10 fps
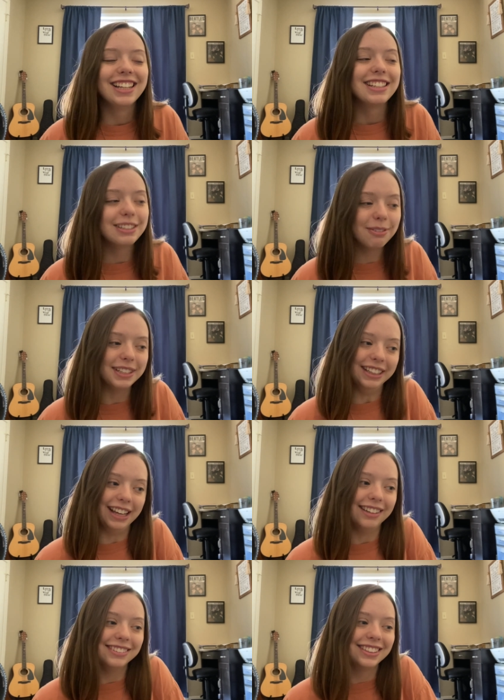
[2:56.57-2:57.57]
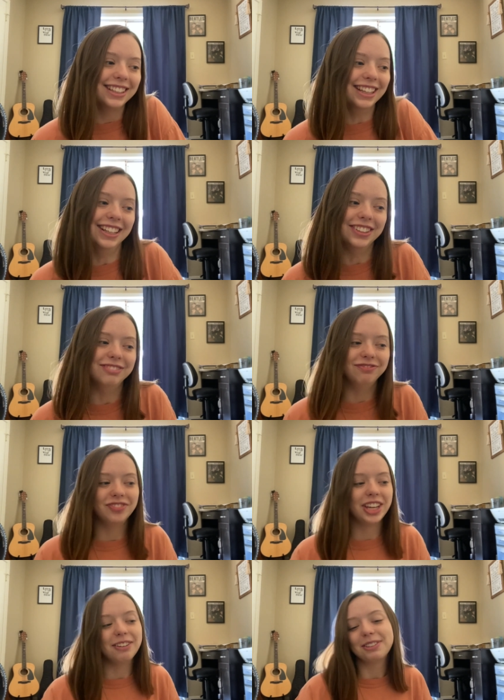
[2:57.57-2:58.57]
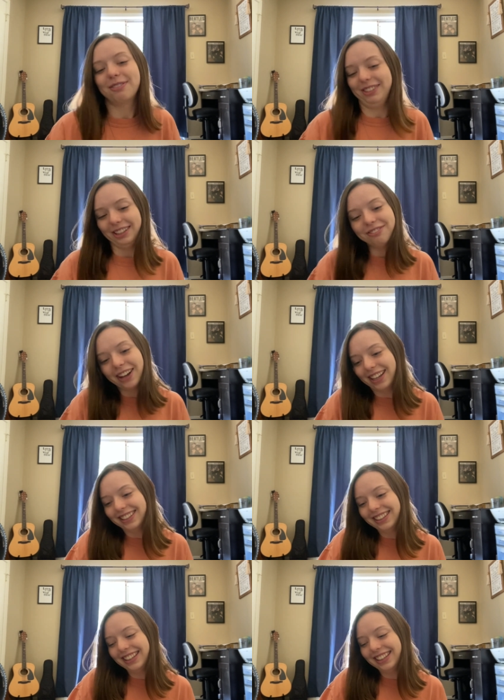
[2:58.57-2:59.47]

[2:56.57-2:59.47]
So we did that, um, and it was really fun